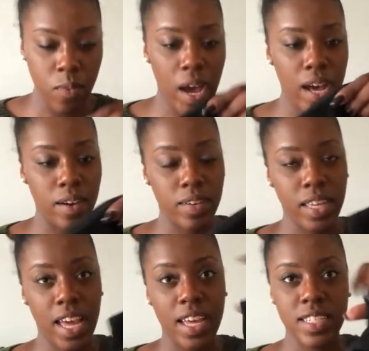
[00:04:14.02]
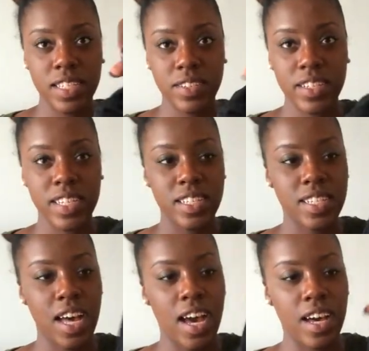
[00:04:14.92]
Wow, yeah, it's literally a
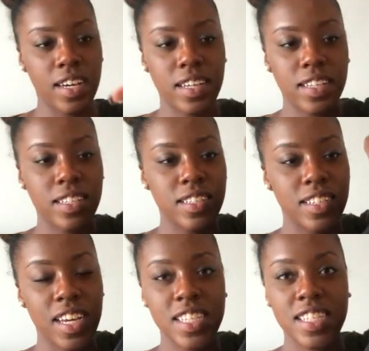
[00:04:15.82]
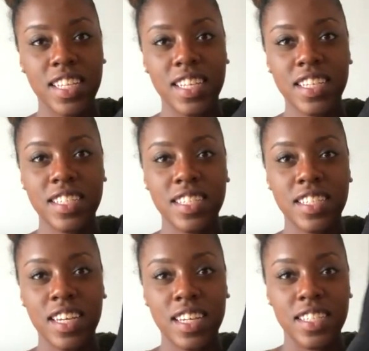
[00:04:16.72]
sock. You guys see this?
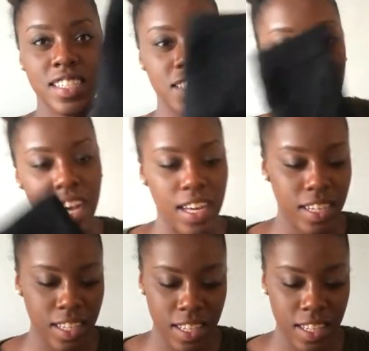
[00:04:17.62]
It's like a sock.